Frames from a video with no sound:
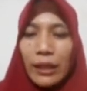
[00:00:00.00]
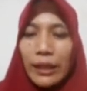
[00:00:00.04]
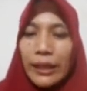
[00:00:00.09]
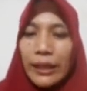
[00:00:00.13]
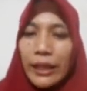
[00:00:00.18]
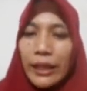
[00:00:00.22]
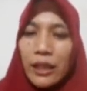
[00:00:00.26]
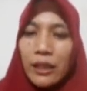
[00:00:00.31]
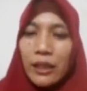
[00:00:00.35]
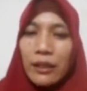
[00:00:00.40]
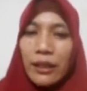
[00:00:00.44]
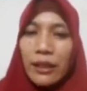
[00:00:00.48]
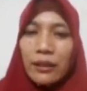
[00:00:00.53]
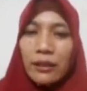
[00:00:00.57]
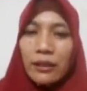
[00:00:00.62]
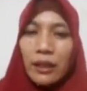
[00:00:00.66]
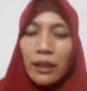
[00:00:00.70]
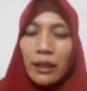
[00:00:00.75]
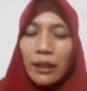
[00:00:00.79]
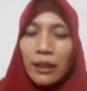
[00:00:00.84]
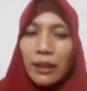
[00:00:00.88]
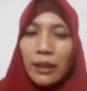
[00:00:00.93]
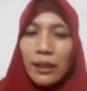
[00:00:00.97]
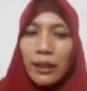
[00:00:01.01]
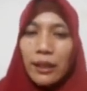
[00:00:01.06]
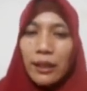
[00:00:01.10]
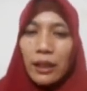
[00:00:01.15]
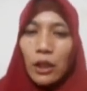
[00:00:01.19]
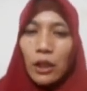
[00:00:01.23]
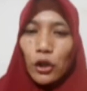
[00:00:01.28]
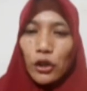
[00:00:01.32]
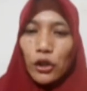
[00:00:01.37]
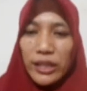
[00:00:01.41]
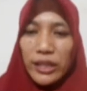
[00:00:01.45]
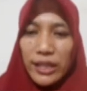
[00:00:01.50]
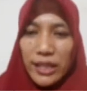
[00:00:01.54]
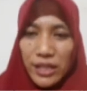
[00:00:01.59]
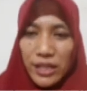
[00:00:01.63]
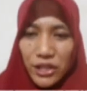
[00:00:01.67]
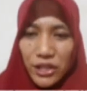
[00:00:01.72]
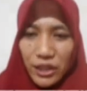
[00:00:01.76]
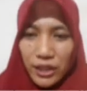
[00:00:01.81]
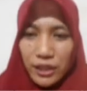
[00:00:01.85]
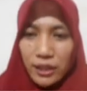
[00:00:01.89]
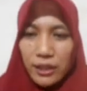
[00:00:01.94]
In that
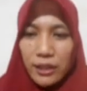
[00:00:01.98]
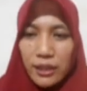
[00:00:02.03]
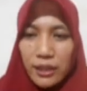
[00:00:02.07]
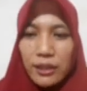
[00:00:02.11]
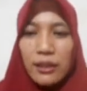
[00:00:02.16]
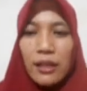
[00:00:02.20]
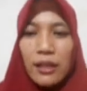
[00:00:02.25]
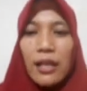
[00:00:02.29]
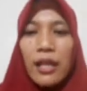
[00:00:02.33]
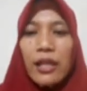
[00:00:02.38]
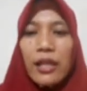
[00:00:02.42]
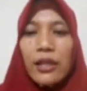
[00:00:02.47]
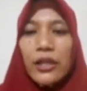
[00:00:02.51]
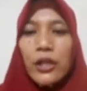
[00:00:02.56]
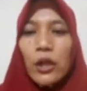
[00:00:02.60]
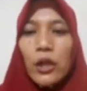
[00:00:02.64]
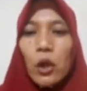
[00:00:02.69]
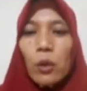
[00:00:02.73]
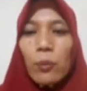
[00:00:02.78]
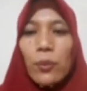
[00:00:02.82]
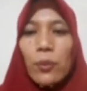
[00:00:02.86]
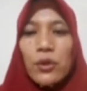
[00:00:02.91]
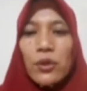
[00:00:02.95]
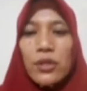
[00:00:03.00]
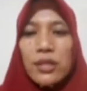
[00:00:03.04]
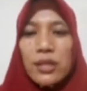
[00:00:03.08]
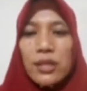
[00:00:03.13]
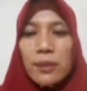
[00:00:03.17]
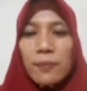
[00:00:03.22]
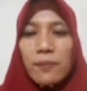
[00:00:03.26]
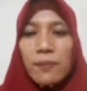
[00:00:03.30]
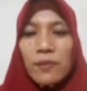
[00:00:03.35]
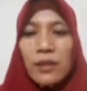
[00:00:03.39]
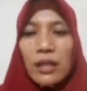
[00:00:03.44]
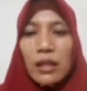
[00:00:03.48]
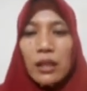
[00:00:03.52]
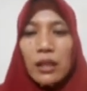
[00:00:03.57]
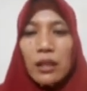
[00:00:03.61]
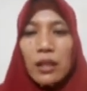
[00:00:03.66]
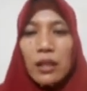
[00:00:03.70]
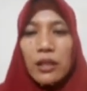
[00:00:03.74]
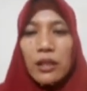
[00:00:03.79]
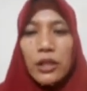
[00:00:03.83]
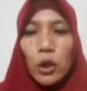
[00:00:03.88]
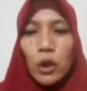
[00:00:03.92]
condition, the
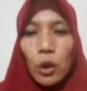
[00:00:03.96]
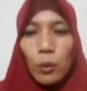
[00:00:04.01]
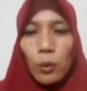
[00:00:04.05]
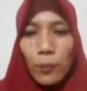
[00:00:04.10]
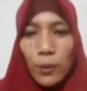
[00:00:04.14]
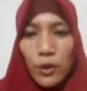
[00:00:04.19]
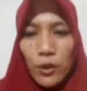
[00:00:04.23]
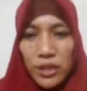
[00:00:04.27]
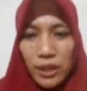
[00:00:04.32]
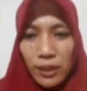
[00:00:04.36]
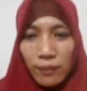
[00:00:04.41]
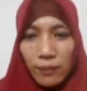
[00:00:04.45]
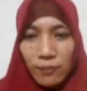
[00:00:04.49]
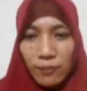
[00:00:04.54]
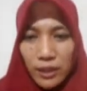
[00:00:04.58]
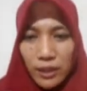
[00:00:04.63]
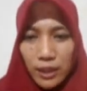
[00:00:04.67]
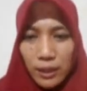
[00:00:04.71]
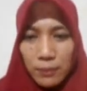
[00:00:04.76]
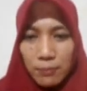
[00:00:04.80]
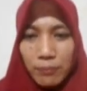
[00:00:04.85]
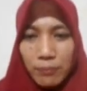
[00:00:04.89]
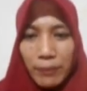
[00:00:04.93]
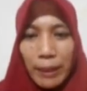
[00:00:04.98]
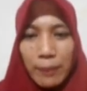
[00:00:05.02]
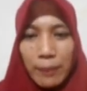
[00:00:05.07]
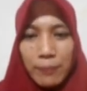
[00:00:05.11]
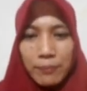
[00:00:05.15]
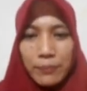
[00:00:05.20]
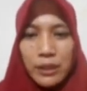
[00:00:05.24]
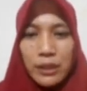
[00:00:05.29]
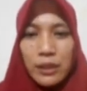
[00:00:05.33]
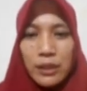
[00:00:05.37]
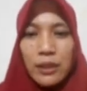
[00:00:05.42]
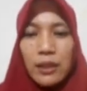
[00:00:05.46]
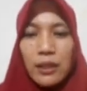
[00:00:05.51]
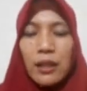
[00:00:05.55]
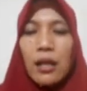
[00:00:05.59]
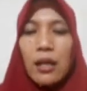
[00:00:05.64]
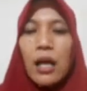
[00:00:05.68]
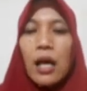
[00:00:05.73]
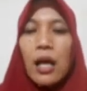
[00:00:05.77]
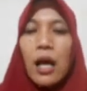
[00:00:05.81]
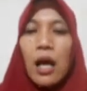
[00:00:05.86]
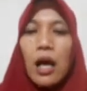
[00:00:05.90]
opposing team member
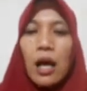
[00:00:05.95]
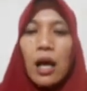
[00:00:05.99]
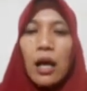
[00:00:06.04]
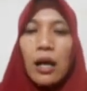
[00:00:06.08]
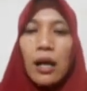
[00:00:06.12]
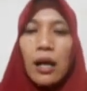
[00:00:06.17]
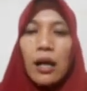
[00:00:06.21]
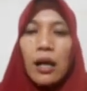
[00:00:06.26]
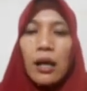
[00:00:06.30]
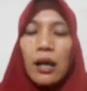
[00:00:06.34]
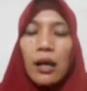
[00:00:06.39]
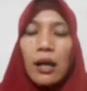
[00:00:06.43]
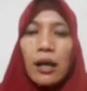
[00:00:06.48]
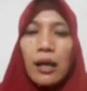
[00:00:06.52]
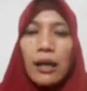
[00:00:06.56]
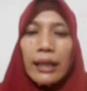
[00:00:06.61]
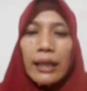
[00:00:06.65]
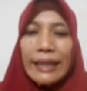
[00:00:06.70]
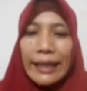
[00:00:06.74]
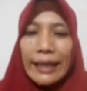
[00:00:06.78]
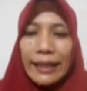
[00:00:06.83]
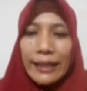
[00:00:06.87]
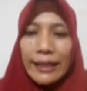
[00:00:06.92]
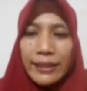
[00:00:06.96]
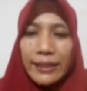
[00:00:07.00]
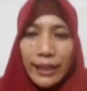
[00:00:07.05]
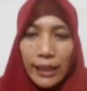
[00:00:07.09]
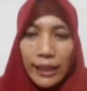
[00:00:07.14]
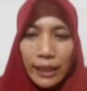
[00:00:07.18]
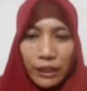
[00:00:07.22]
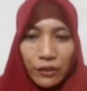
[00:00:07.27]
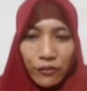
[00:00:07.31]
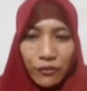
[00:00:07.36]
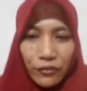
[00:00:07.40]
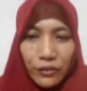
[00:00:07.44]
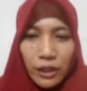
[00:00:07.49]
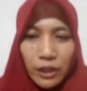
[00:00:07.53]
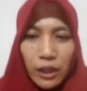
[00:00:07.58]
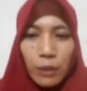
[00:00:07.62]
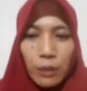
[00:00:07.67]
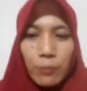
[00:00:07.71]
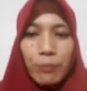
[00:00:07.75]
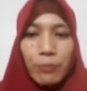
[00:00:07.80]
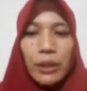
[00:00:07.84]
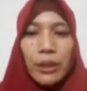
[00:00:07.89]
can
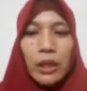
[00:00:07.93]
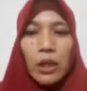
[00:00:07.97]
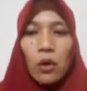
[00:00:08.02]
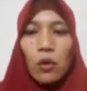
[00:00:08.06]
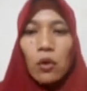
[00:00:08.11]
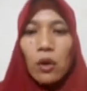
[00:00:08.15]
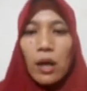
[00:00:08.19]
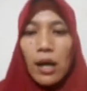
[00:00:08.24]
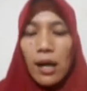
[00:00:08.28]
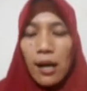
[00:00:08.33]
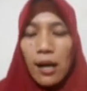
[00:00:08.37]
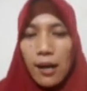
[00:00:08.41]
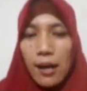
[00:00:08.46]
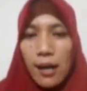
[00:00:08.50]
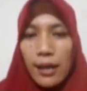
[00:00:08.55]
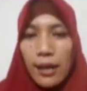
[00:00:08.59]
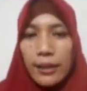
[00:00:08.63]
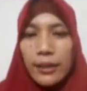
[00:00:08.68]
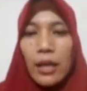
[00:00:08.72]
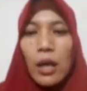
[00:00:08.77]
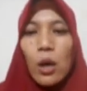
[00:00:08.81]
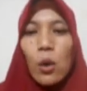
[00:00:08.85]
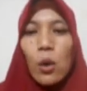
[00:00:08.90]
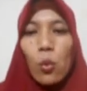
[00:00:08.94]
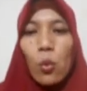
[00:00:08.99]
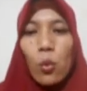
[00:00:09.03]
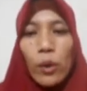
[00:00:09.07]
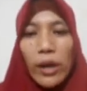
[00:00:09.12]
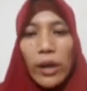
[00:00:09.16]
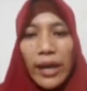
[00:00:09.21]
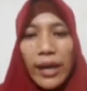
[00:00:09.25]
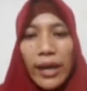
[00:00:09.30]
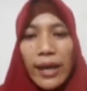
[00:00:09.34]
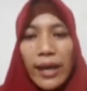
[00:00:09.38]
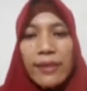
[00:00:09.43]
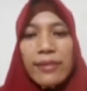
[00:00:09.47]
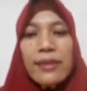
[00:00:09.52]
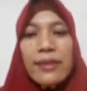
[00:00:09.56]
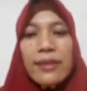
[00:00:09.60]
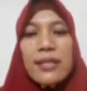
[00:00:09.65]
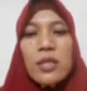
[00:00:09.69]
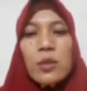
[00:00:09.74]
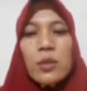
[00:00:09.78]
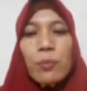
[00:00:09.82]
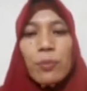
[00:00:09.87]
deliver POI when
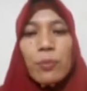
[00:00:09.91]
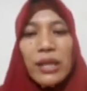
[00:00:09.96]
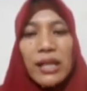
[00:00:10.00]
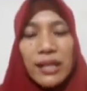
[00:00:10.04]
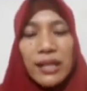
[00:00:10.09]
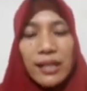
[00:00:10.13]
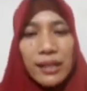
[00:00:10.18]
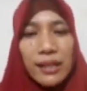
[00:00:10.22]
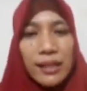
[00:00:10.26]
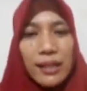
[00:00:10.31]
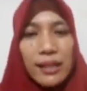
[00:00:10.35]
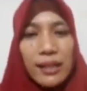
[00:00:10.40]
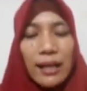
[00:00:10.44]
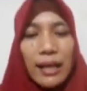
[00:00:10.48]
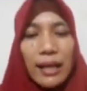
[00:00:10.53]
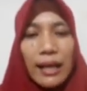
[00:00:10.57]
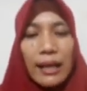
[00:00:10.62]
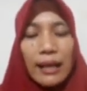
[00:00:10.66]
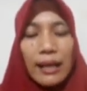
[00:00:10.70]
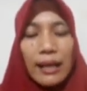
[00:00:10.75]
the speaker